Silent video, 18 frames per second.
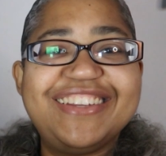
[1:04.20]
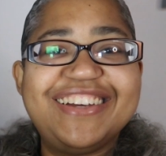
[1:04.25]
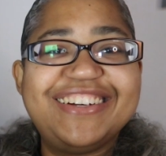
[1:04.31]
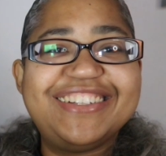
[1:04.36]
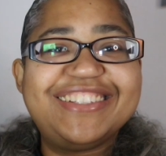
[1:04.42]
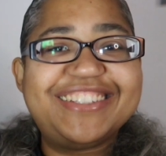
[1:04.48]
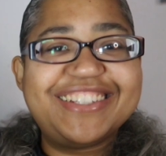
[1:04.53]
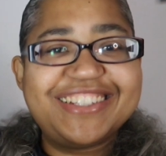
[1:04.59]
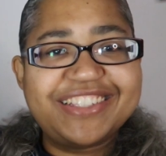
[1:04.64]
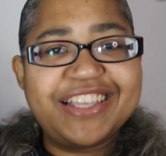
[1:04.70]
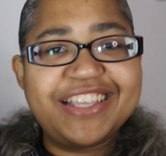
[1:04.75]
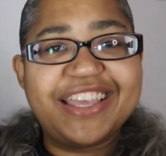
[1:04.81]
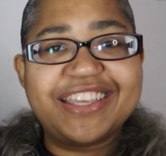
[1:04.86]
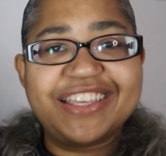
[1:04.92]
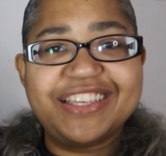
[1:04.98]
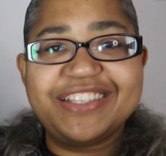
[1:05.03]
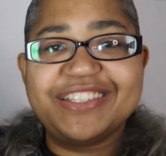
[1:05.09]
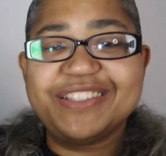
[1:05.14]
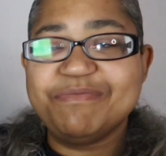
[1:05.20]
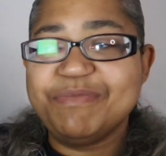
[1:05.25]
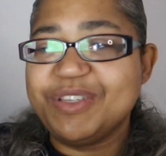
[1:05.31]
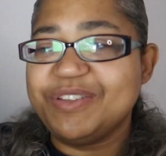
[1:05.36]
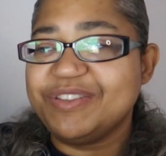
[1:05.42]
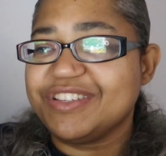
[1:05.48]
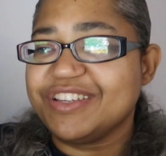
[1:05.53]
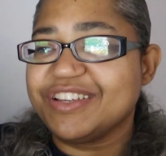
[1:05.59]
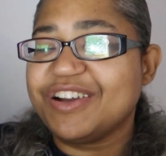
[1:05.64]
know, just like his
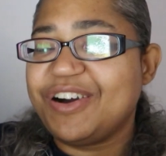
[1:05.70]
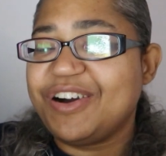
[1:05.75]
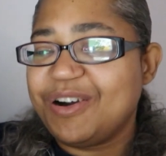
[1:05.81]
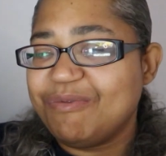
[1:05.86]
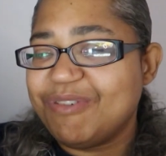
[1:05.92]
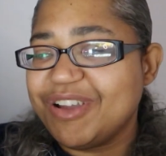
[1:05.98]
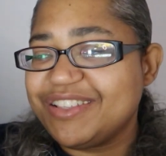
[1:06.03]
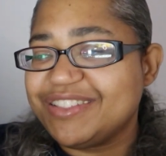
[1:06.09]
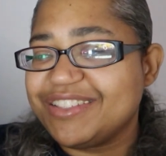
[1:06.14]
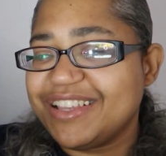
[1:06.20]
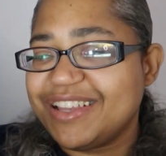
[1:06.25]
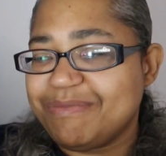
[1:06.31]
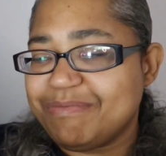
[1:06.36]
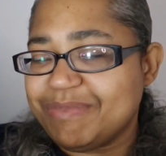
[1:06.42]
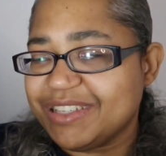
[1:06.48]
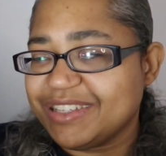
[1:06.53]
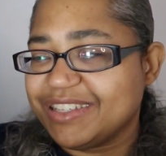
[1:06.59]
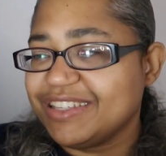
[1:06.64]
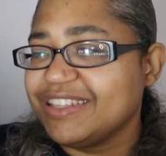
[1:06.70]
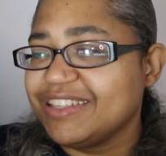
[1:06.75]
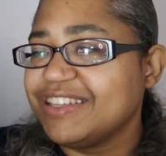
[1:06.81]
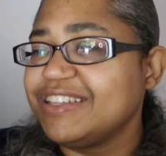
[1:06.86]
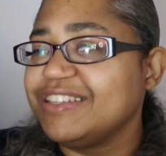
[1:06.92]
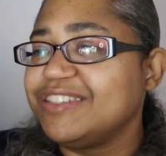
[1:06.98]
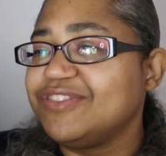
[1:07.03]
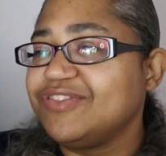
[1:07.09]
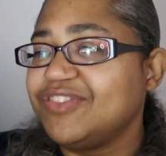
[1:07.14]
music, always epic.
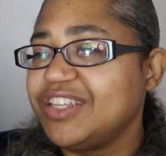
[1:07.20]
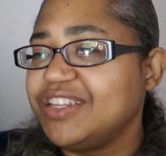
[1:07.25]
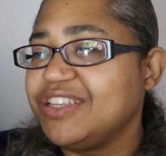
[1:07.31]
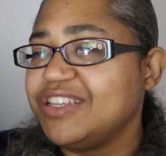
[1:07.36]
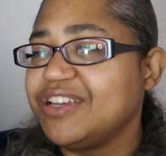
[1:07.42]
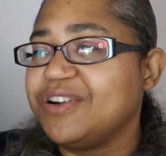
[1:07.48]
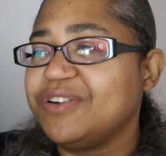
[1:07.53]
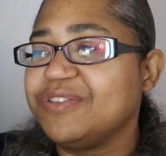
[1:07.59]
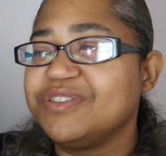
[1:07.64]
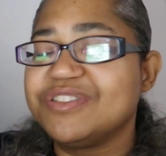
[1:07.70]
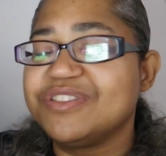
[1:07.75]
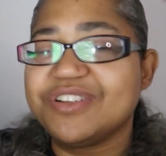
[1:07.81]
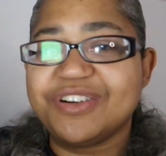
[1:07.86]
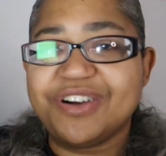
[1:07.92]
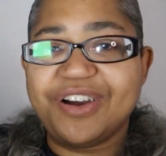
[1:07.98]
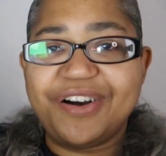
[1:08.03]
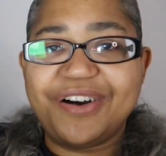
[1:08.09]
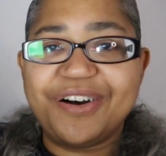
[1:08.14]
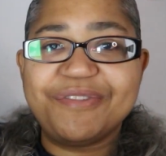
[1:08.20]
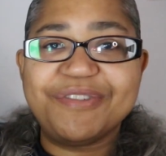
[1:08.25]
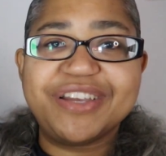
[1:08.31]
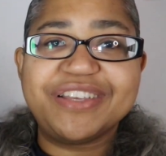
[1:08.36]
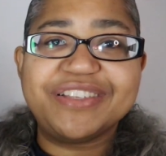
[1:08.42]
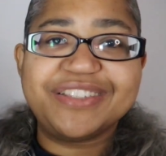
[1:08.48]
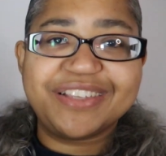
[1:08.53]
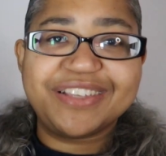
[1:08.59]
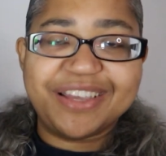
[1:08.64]
His videos are
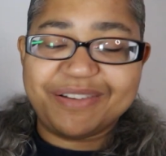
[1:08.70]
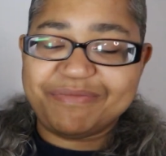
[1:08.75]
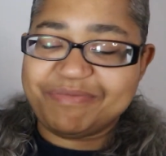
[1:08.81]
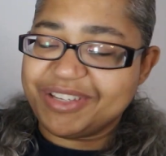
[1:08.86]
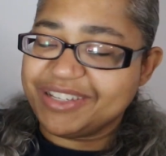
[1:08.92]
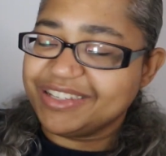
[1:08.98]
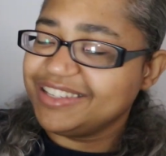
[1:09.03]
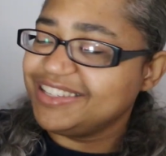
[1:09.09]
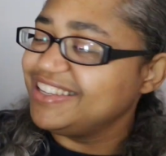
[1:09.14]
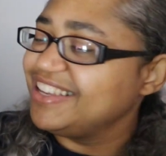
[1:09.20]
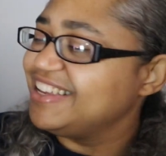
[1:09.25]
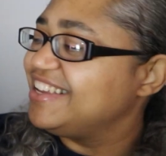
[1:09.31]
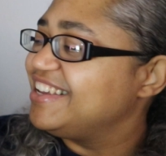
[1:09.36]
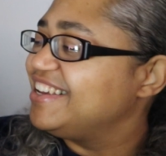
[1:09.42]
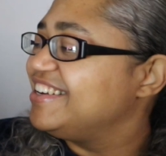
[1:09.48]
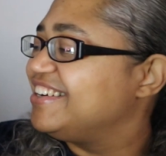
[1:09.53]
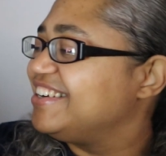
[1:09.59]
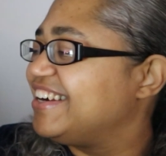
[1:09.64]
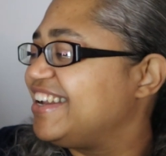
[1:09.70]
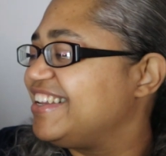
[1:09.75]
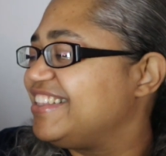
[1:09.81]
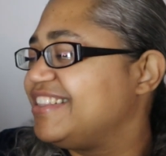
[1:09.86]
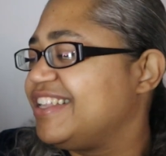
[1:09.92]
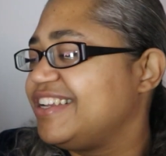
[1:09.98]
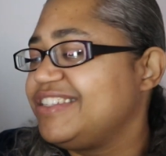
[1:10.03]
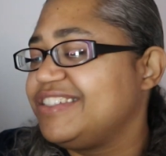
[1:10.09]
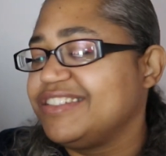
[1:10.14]
always epic, right?
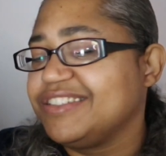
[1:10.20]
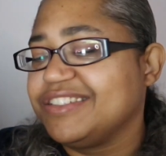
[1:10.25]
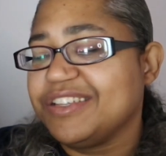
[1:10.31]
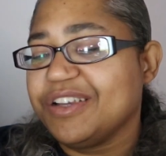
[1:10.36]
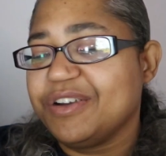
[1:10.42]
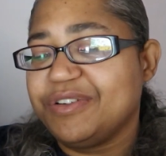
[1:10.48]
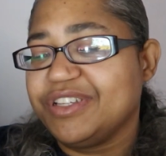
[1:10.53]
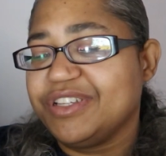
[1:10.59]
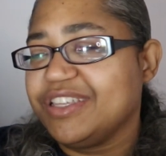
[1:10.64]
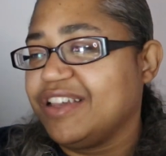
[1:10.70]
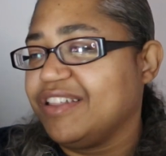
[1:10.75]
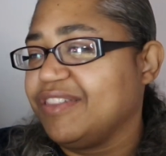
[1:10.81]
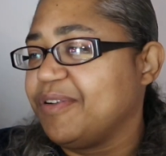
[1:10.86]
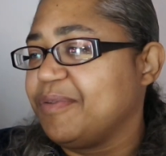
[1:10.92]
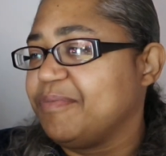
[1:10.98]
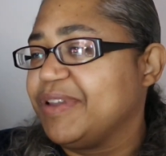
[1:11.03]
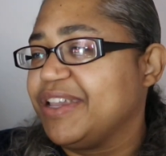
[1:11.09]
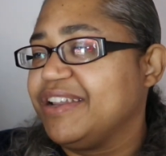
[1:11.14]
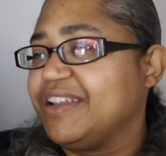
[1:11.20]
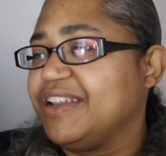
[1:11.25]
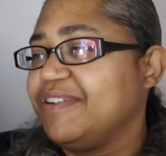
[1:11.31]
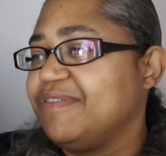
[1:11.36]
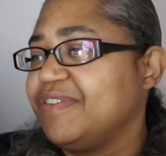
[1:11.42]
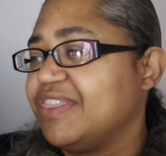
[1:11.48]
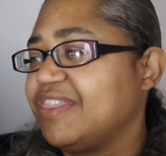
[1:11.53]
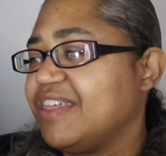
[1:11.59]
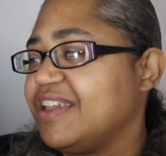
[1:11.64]
They just go together, man.
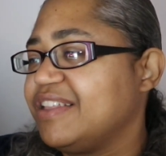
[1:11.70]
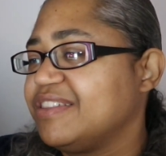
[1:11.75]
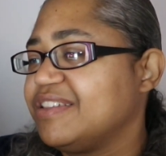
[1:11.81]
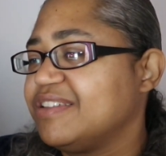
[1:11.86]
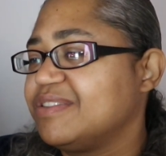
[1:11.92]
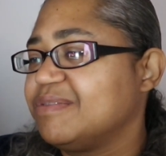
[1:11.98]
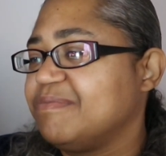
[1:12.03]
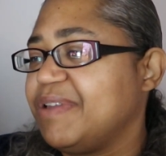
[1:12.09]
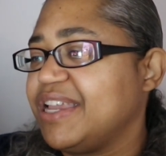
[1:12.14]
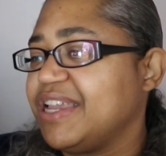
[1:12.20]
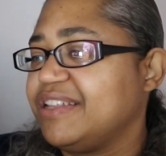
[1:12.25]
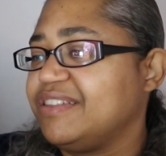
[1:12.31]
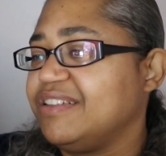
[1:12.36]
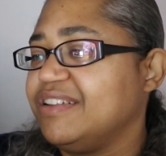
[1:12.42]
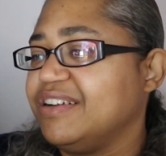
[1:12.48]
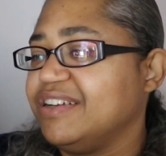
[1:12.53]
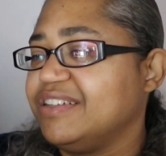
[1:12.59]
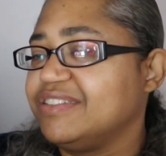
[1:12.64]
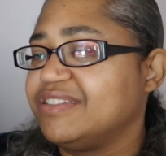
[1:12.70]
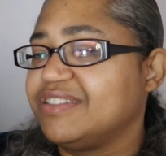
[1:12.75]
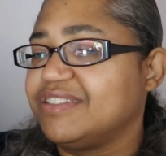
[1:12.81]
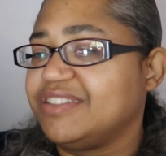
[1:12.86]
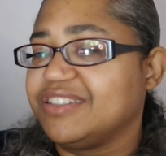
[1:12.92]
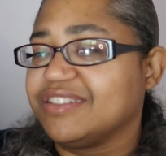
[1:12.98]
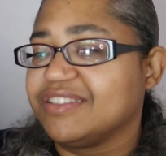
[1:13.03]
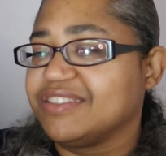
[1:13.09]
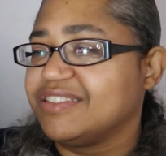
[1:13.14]
Everything this man does
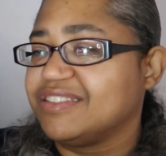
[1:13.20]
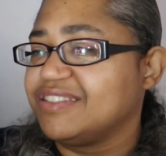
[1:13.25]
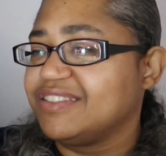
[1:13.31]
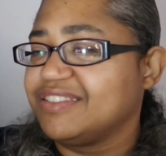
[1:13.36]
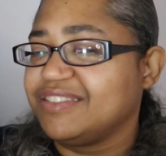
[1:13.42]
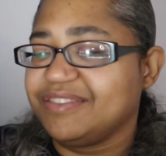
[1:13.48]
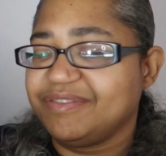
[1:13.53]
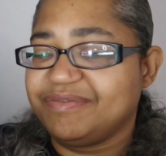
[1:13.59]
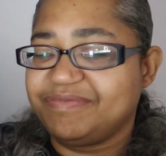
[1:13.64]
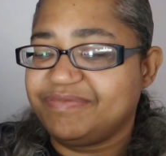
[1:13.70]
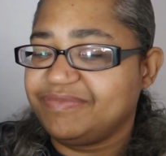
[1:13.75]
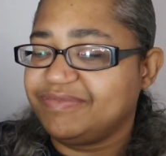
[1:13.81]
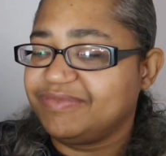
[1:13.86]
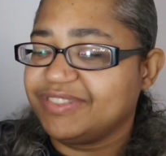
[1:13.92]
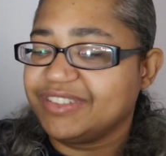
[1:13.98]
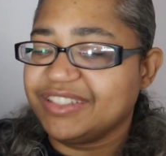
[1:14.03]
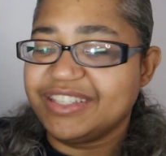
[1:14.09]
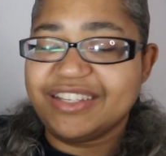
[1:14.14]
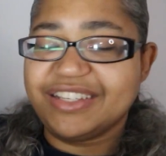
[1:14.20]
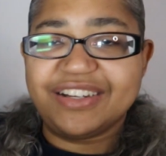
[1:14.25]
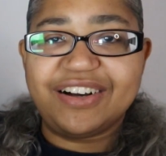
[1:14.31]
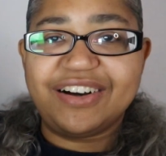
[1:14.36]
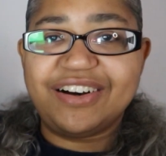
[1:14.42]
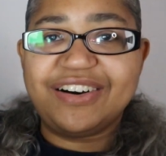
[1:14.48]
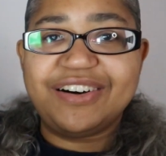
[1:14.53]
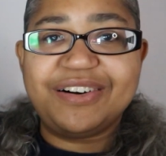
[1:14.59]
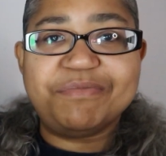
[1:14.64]
just, it
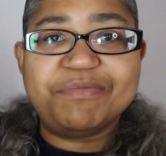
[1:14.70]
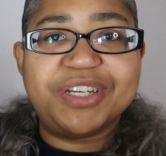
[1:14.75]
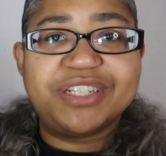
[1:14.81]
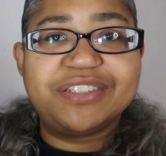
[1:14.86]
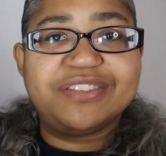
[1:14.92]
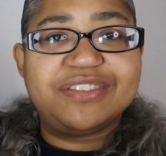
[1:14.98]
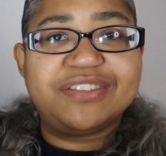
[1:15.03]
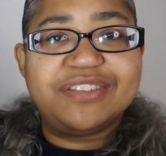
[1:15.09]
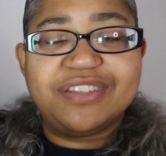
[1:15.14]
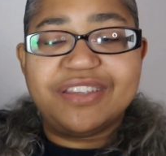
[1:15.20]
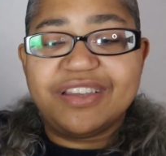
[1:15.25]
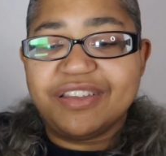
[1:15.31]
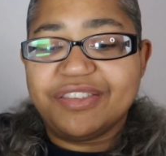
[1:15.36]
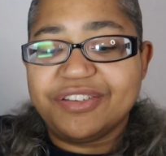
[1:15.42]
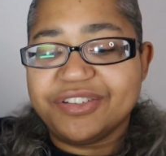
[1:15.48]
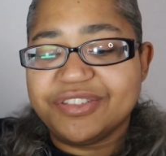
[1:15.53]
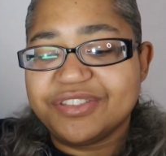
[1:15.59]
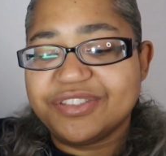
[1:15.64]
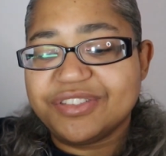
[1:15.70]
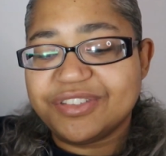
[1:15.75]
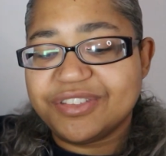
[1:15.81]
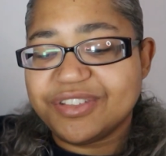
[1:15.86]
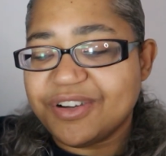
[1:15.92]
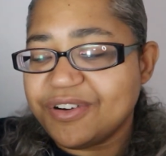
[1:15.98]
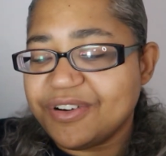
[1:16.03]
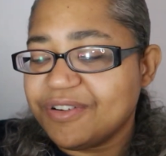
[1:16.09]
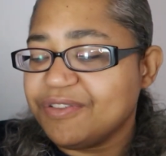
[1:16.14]
all meshes together
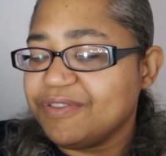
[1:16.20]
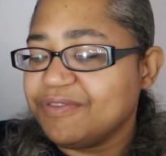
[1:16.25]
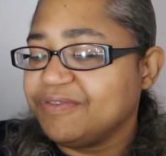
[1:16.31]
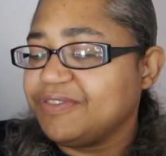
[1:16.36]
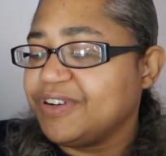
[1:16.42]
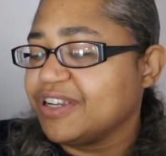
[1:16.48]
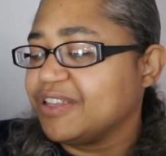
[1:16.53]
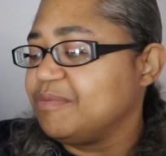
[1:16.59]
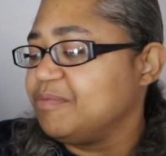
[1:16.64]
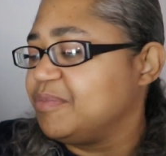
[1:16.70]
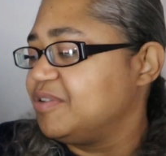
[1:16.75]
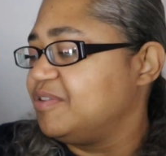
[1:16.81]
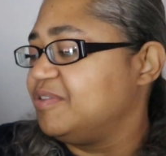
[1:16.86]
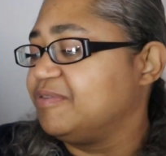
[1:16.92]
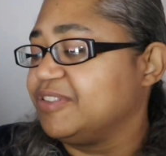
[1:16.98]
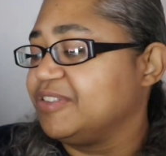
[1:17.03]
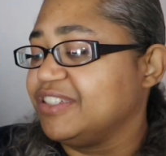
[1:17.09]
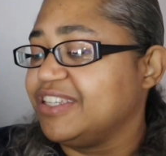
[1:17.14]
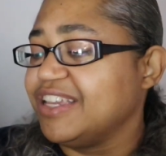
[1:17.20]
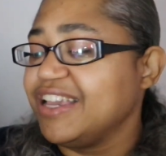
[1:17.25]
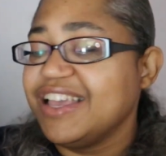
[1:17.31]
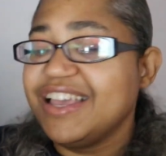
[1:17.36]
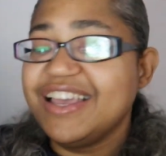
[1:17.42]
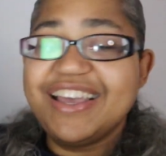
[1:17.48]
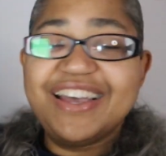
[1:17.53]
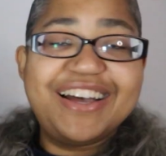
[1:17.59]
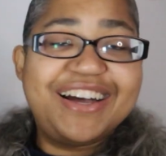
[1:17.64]
so fucking beautifully.
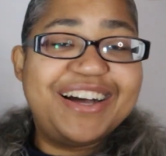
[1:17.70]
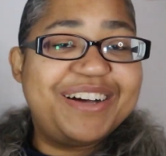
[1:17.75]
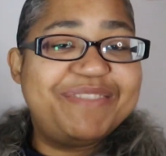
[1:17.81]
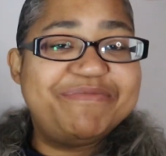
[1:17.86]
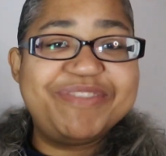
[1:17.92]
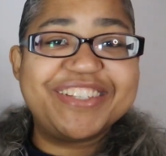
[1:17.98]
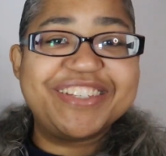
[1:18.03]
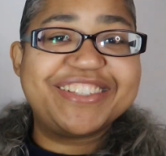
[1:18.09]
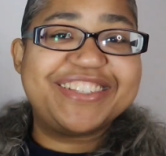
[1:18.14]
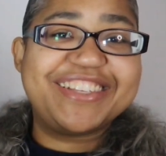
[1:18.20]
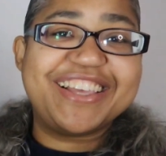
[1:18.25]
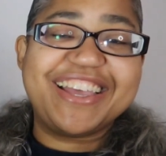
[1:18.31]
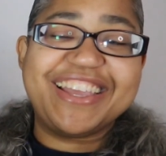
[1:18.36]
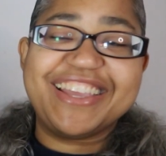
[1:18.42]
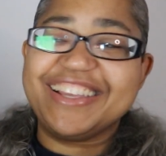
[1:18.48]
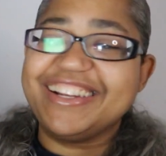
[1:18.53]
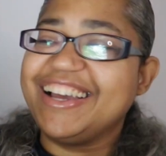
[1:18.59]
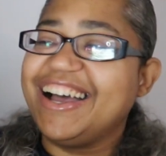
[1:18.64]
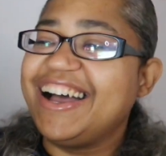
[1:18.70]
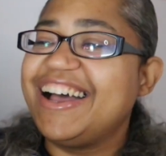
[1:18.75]
I'm just saying,